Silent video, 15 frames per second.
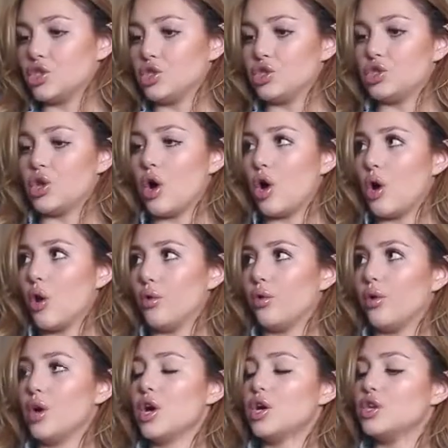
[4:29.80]

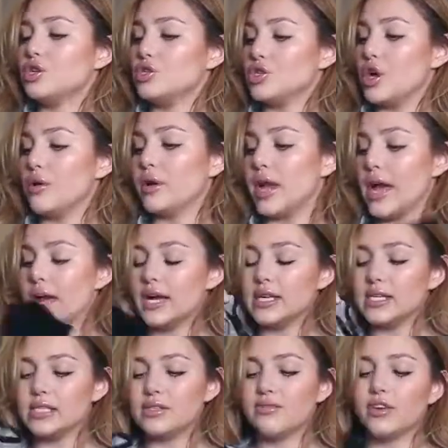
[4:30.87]
so
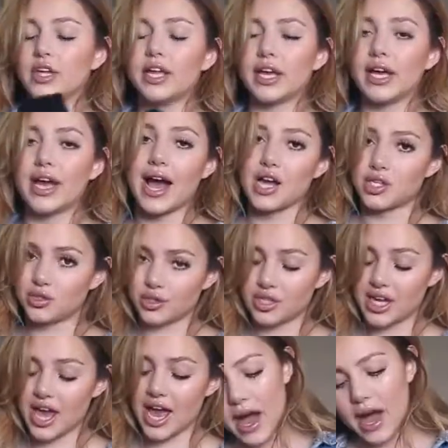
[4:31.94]
nice for like a casual
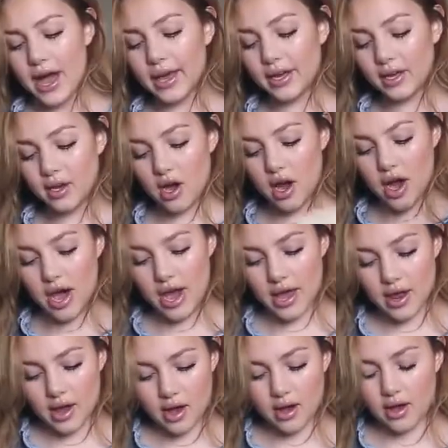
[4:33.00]
day. I
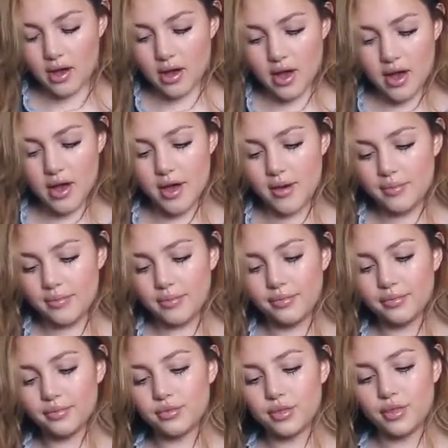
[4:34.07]
got
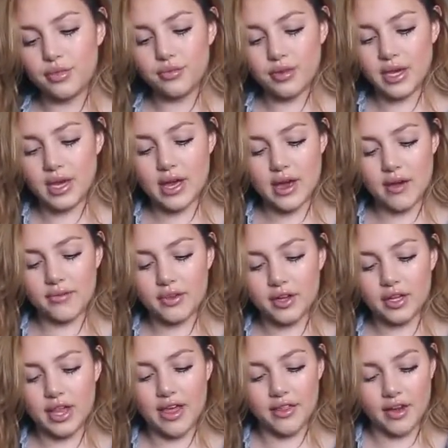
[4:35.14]
three of
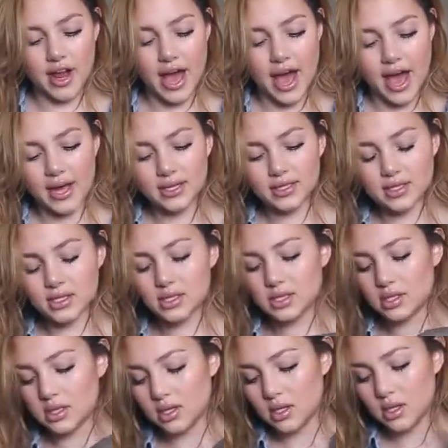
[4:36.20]
their leather hats.
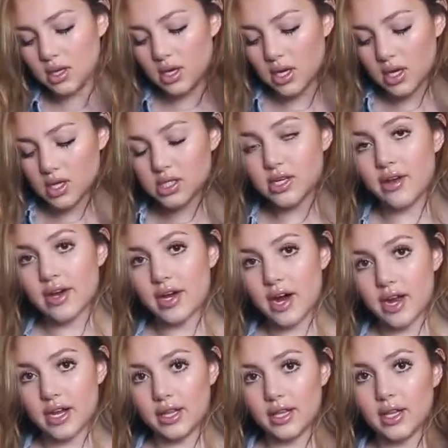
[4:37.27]
So I
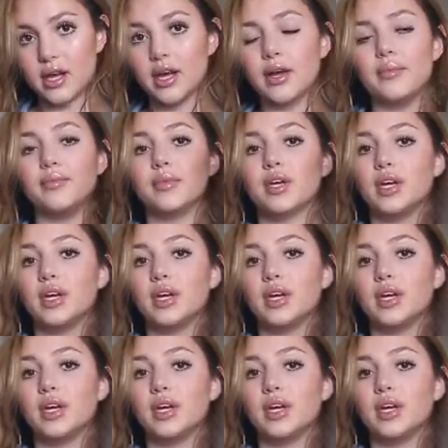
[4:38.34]
got a